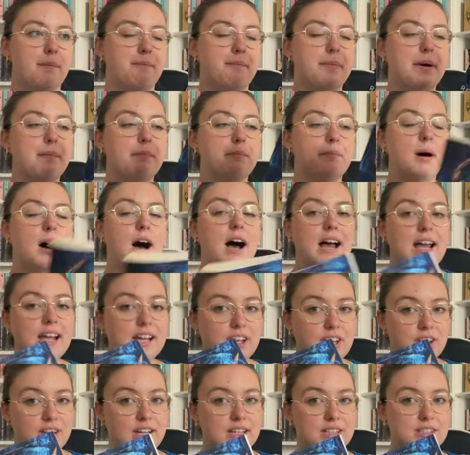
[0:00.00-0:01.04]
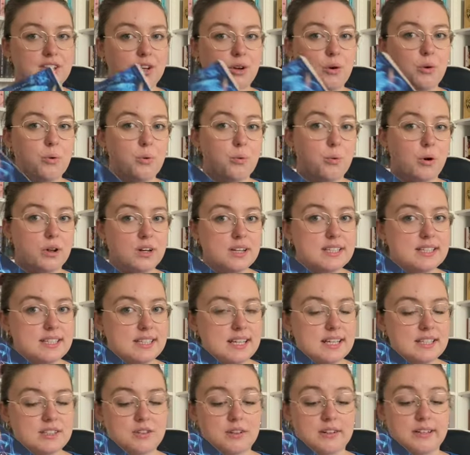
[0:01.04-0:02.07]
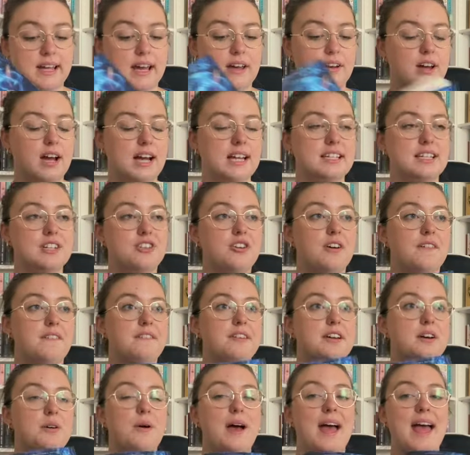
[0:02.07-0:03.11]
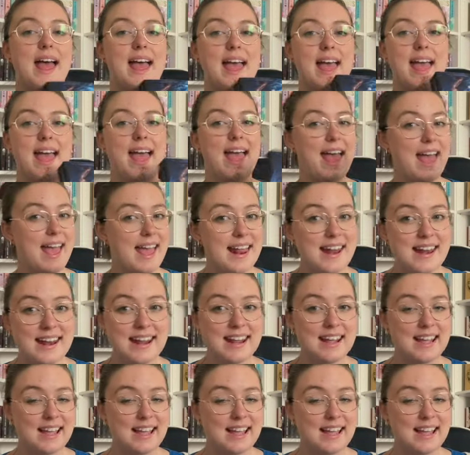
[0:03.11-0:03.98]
But my goodness, the quality has gone down. I did not feel any